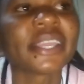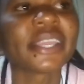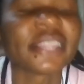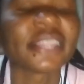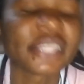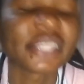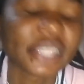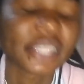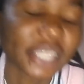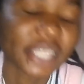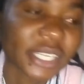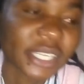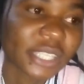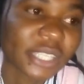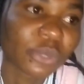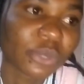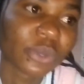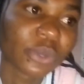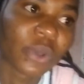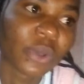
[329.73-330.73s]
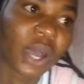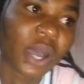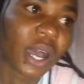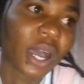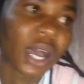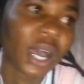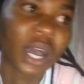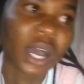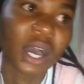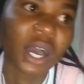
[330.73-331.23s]
these things to
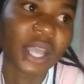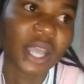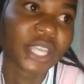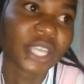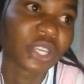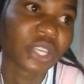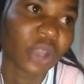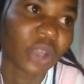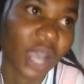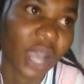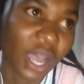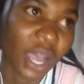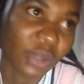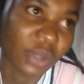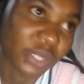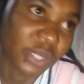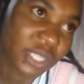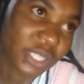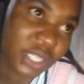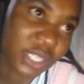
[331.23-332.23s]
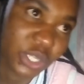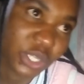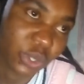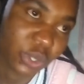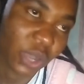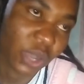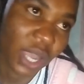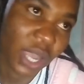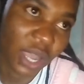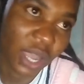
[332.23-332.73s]
in your house, to
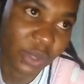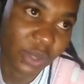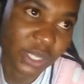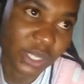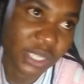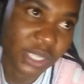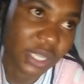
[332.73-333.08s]
your house.